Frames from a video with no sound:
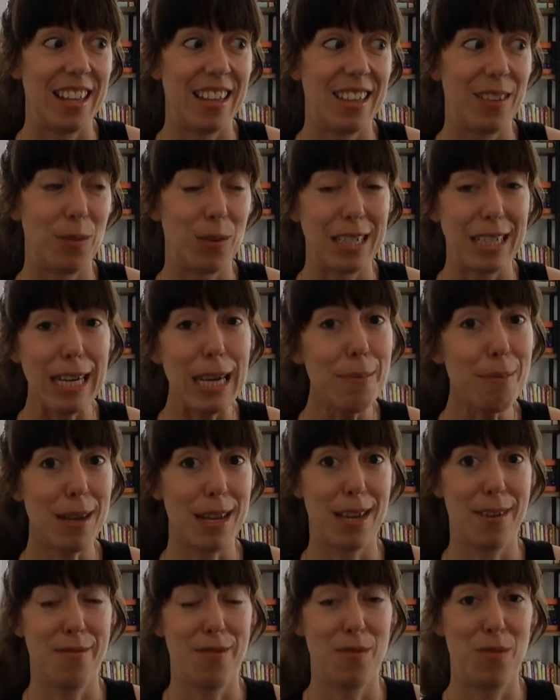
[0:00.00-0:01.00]
what's keeping
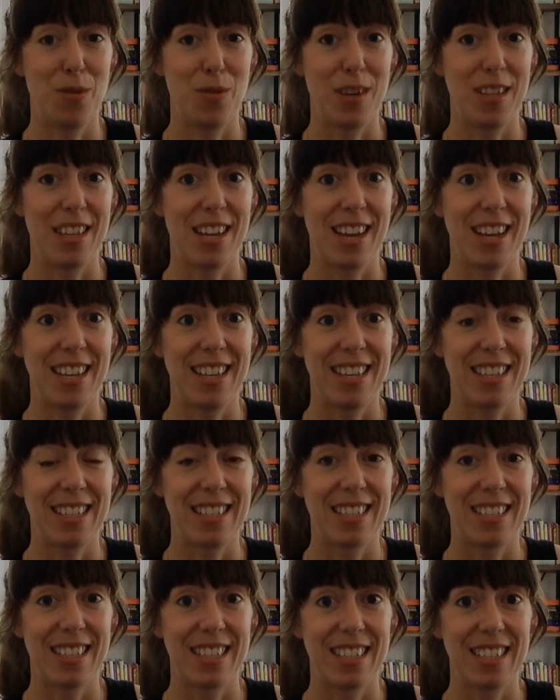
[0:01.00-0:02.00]
him from doing that
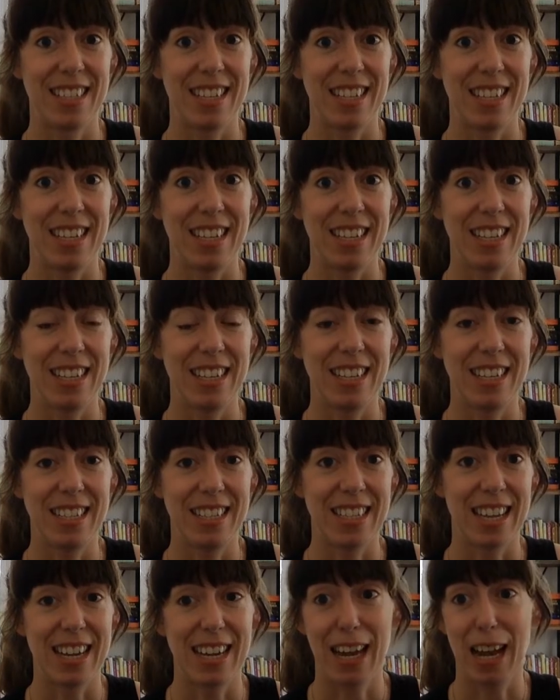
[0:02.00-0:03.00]
is that
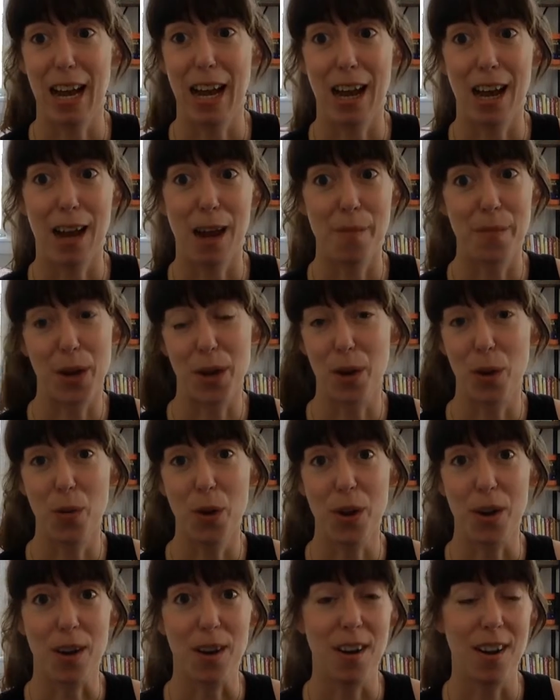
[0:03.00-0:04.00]
he's like, "I'm not a
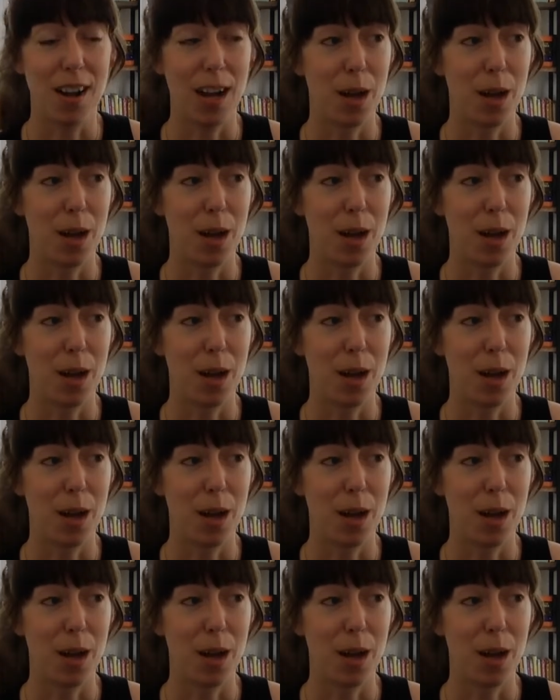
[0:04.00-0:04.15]
quitter.